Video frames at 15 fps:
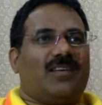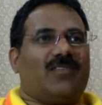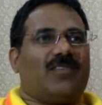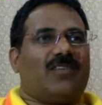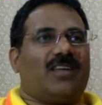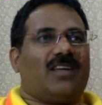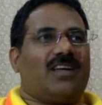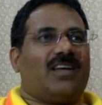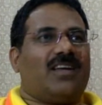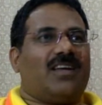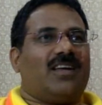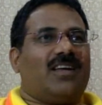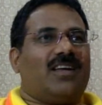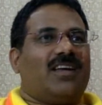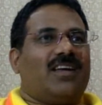Okay.
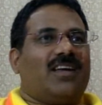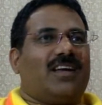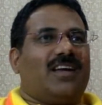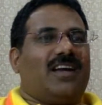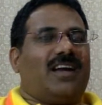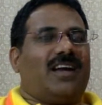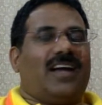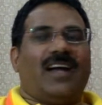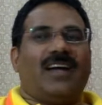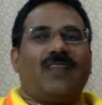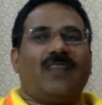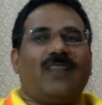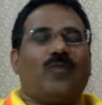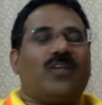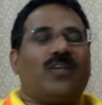
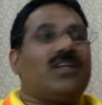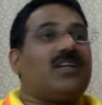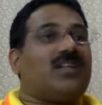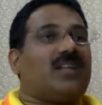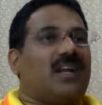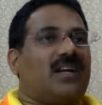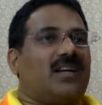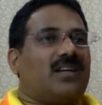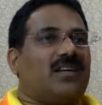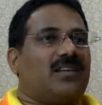And we did that.